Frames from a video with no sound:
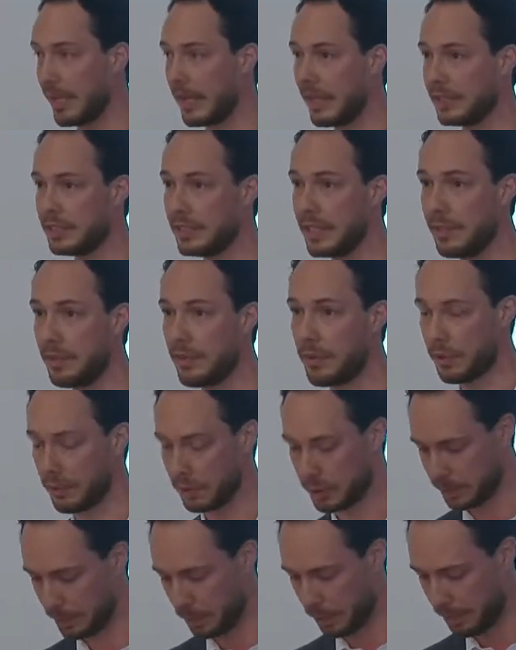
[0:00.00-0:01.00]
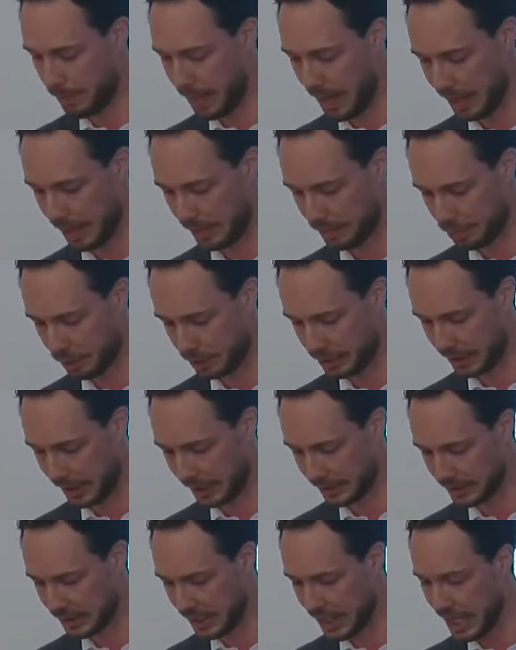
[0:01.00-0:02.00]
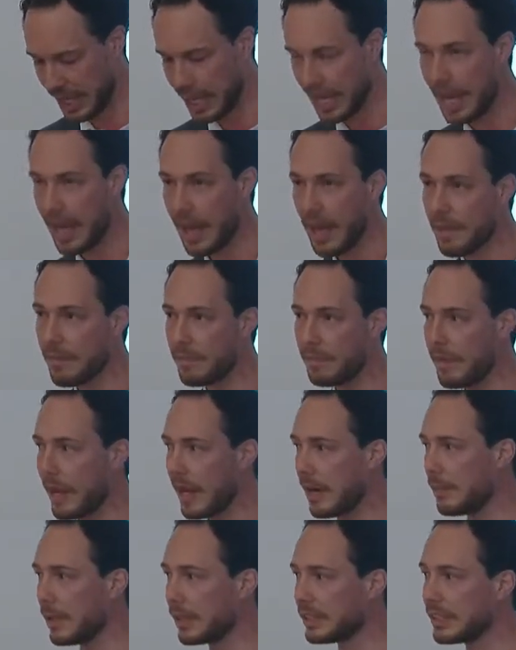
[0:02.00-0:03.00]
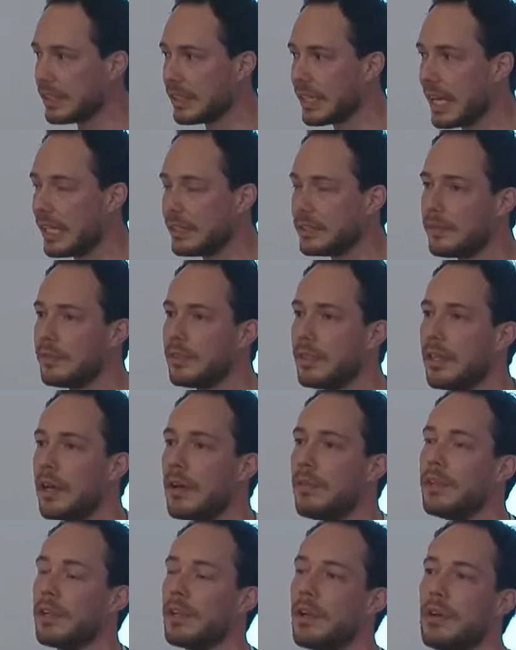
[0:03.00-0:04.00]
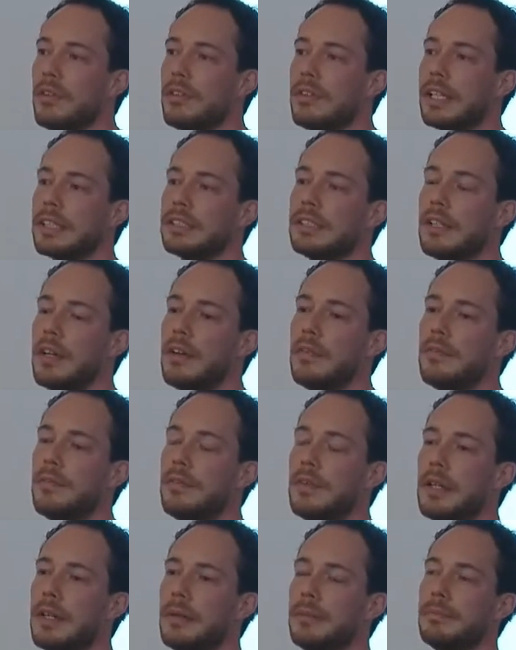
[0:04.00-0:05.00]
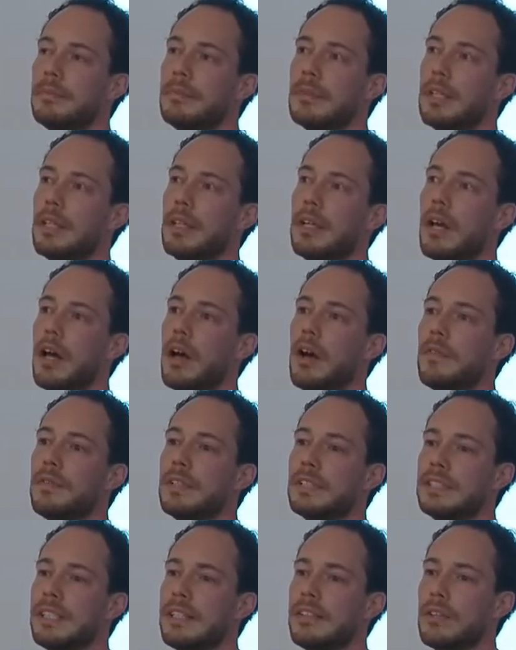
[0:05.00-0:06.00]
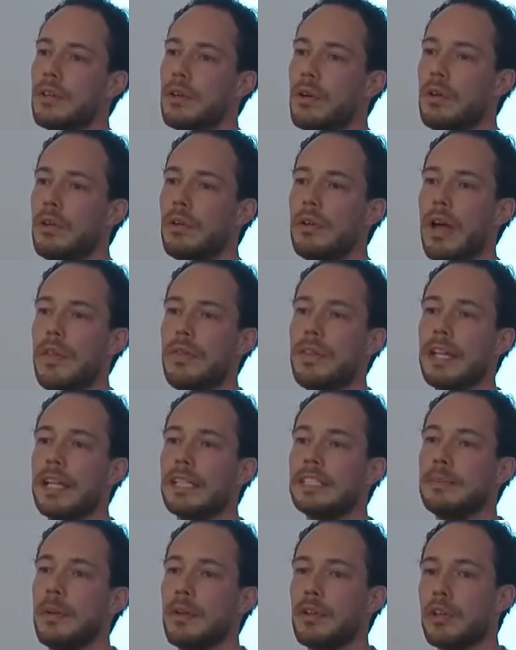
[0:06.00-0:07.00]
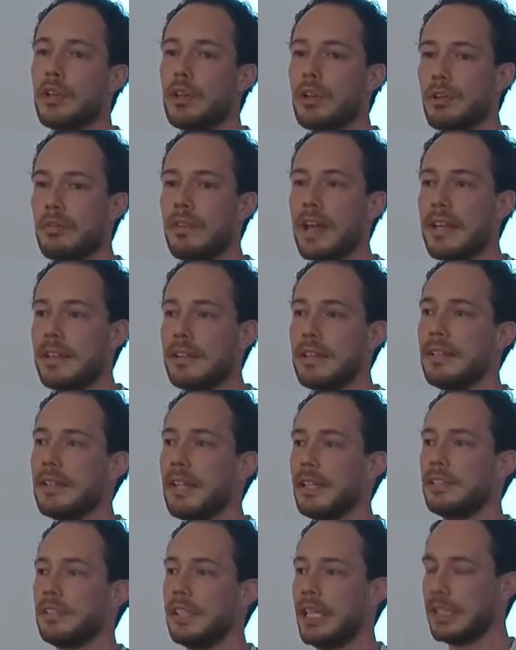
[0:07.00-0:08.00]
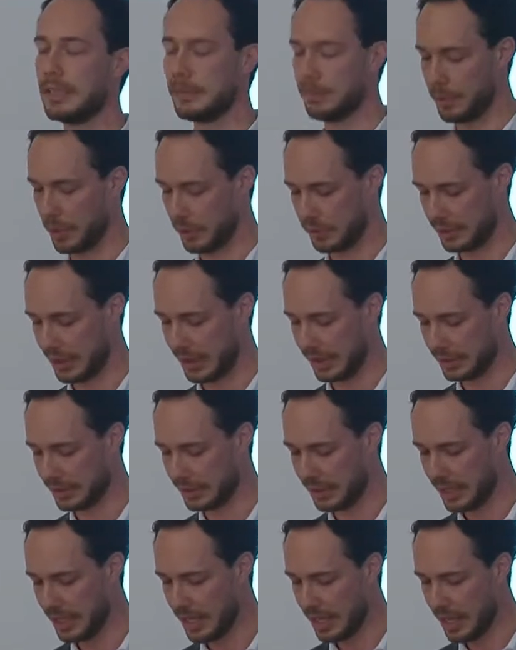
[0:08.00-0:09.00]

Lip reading: achieved through small pilot projects. Very much in the case of the context of the City Hall, I think it's about curating that change process.